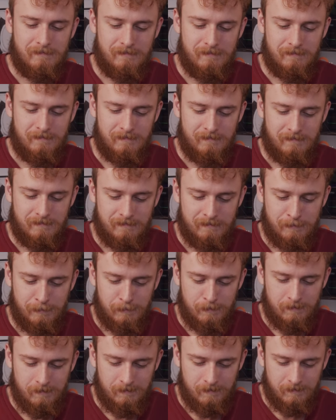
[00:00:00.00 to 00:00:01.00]

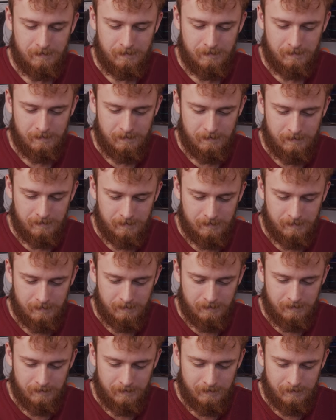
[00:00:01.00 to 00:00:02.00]

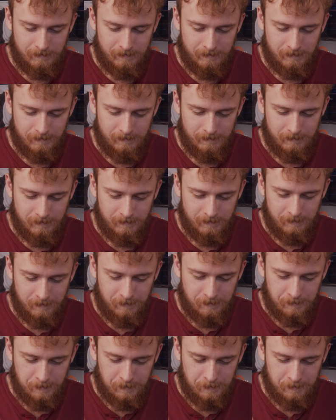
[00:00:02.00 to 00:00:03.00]

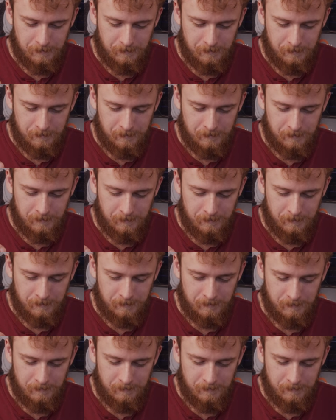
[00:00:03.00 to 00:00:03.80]
(silence)